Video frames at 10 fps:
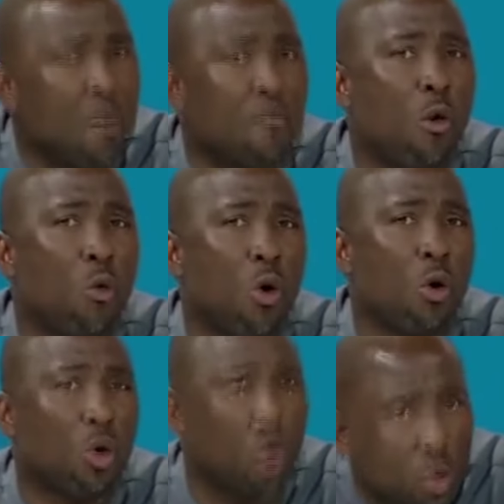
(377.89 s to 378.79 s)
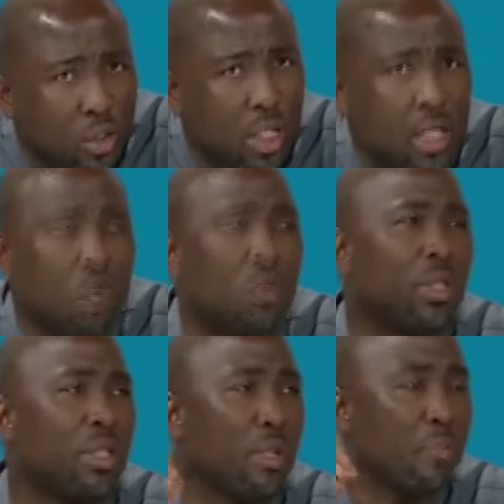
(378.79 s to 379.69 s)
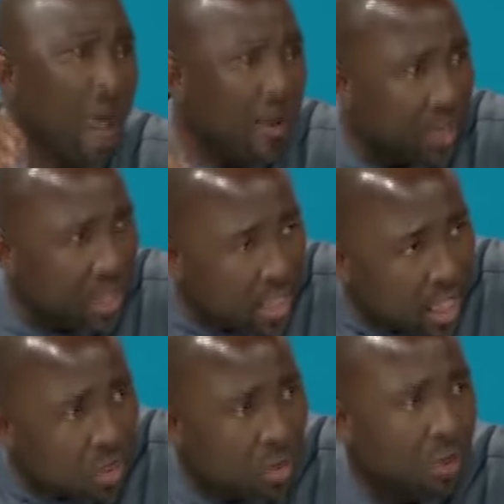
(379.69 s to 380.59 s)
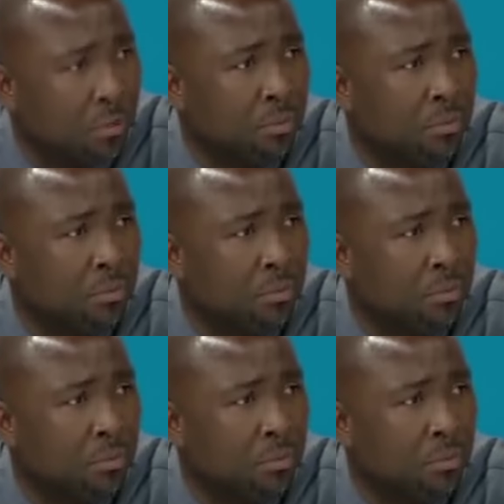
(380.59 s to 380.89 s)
for work closely with the private sector,